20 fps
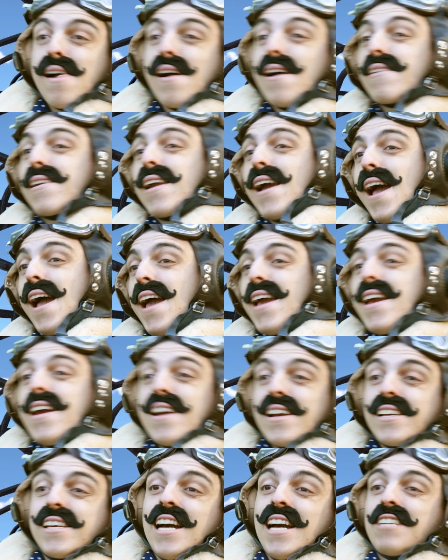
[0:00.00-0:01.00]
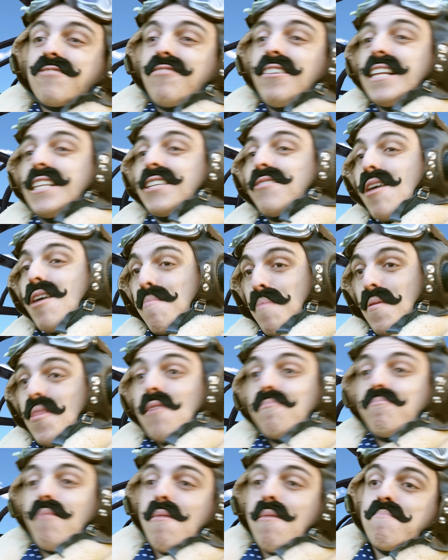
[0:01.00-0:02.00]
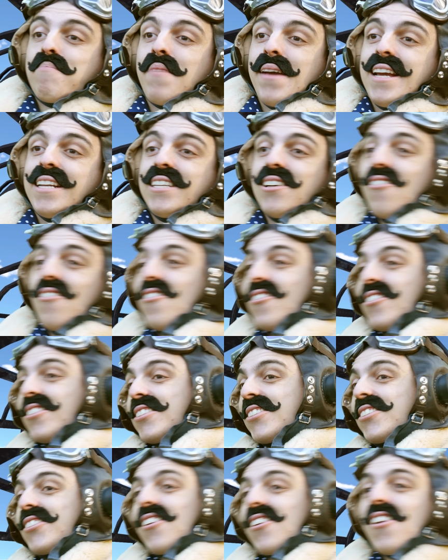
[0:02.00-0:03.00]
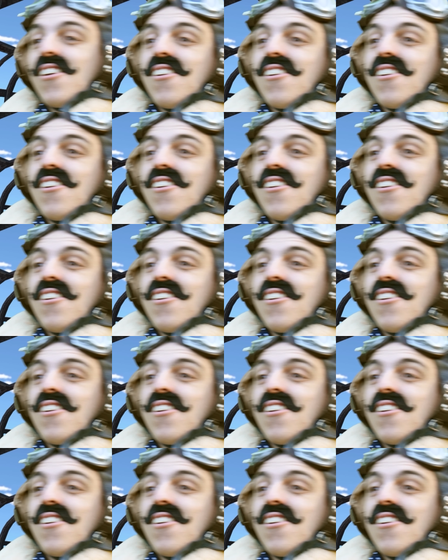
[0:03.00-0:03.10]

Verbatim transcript: Okay, get ready to open the bomb bay doors.